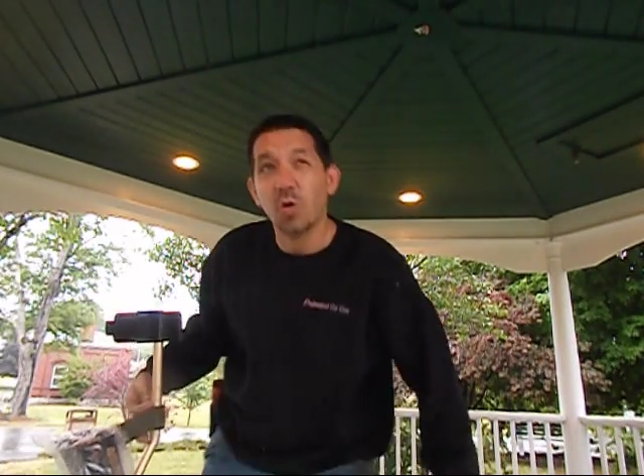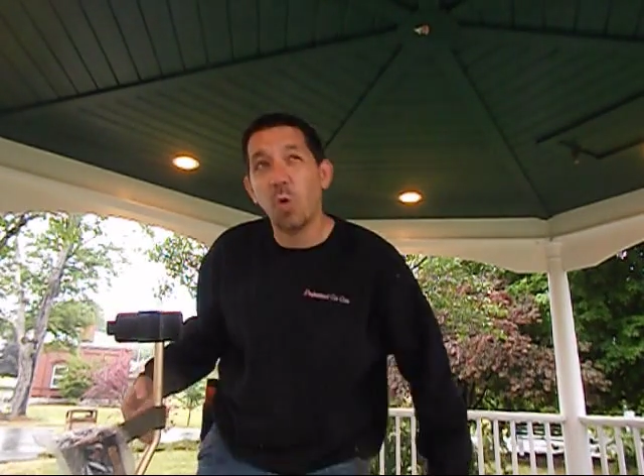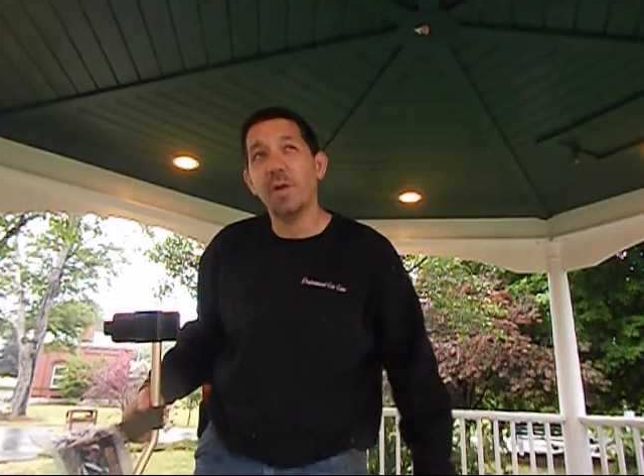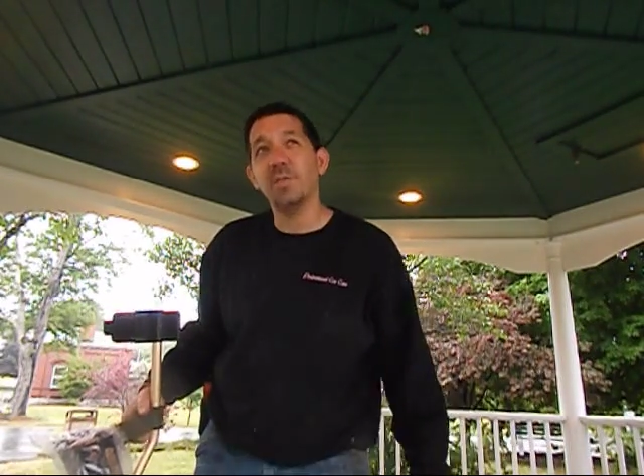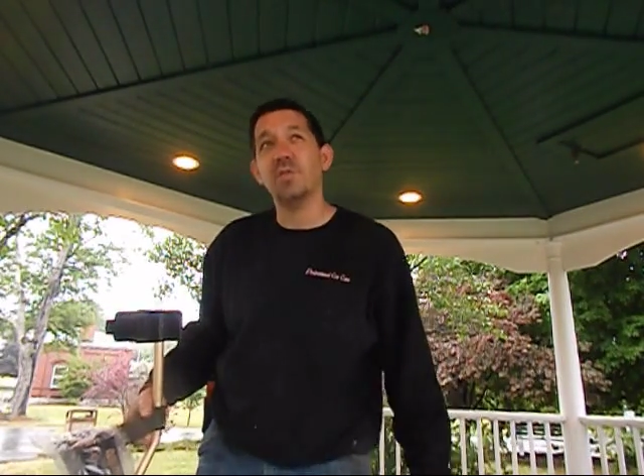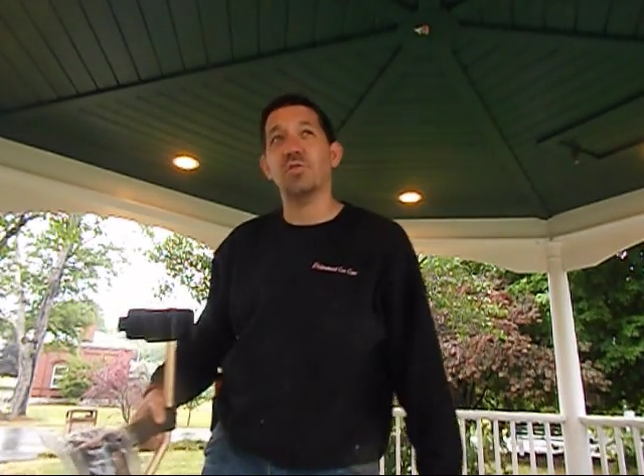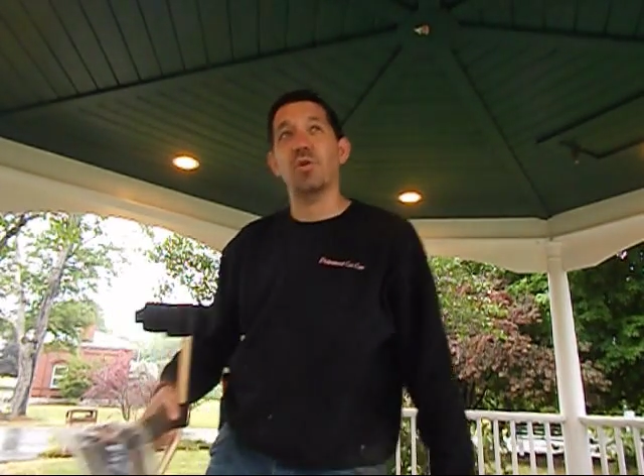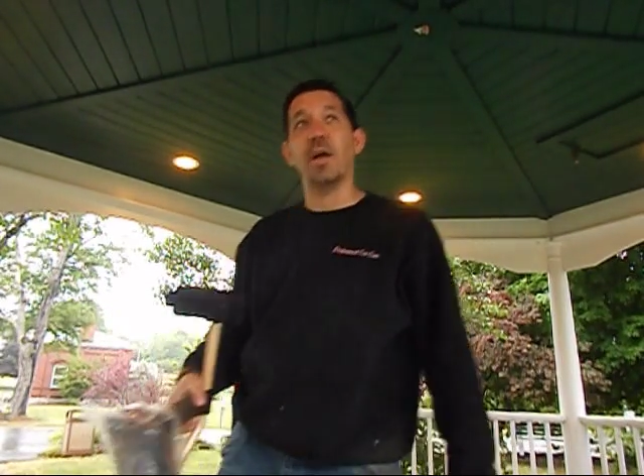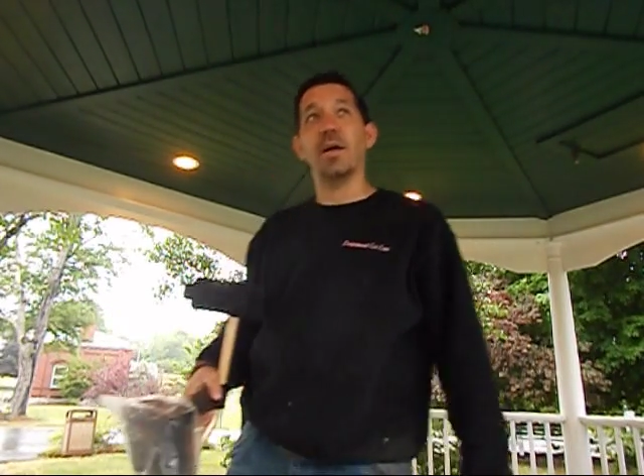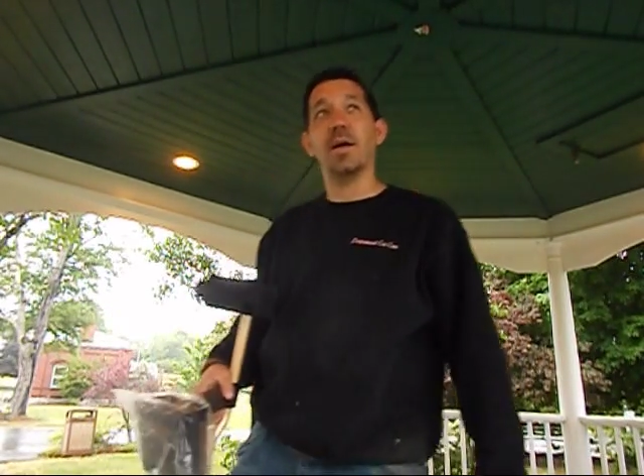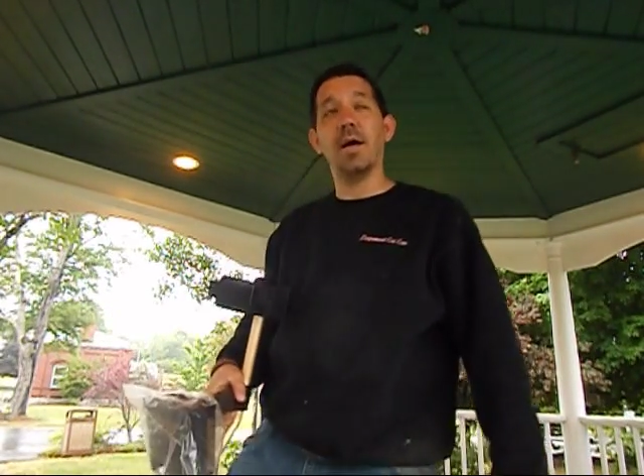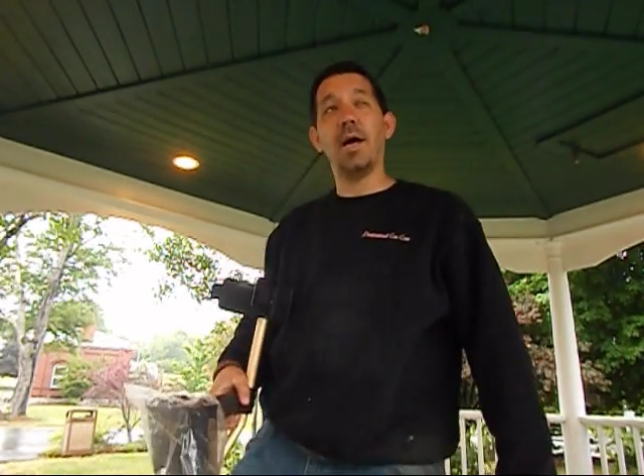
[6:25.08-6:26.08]
coin strike.
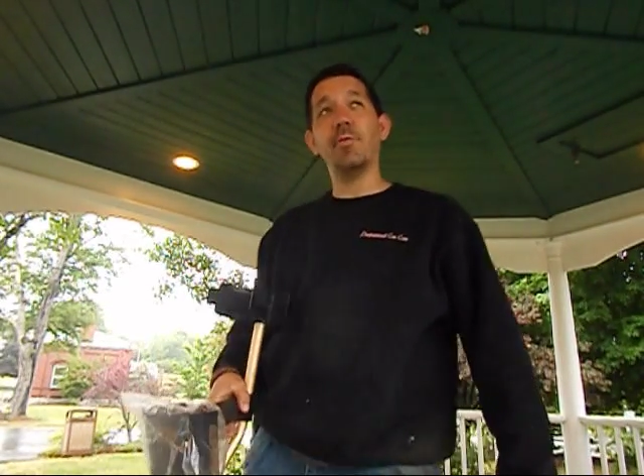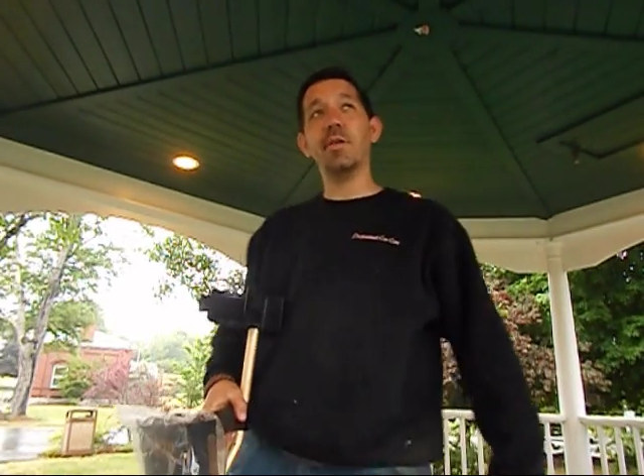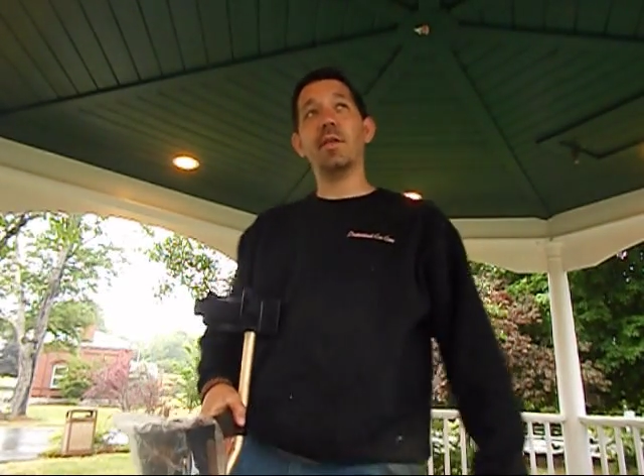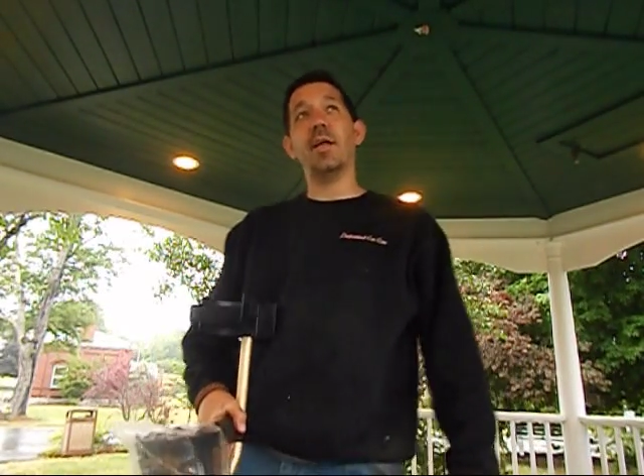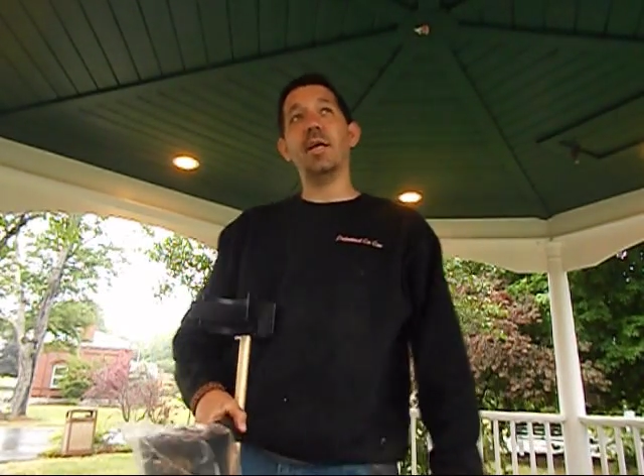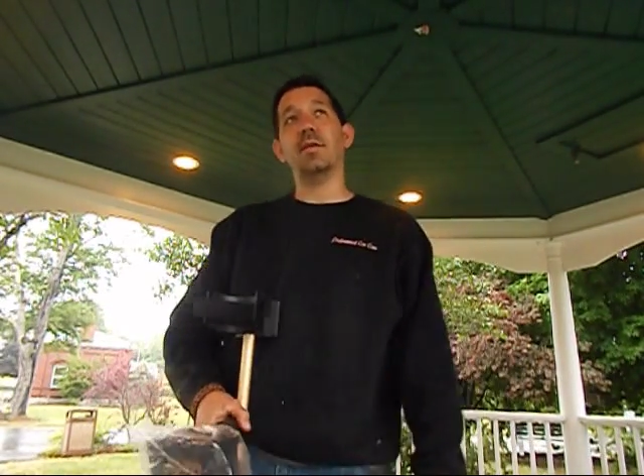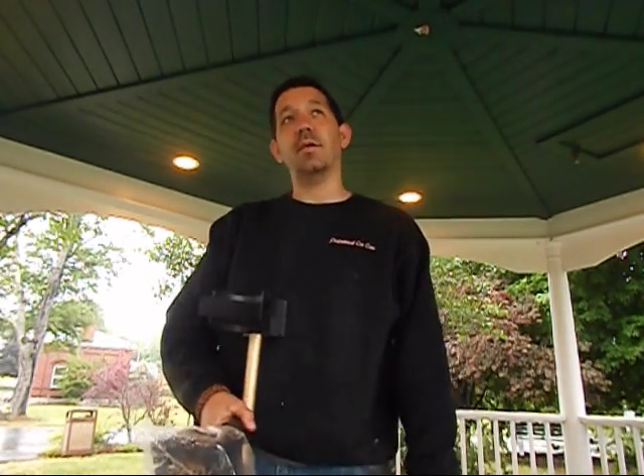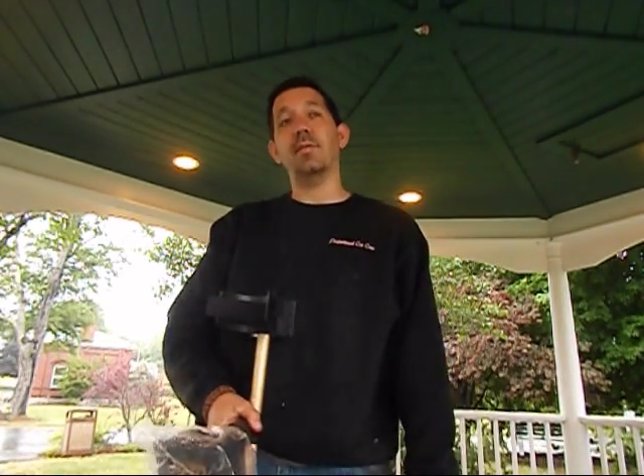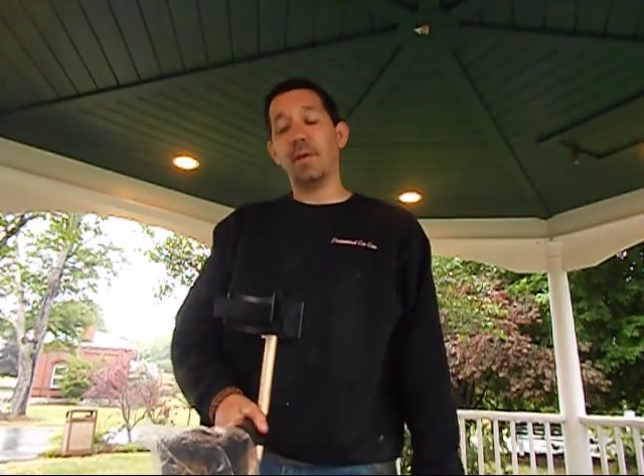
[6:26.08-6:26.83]
I really liked it.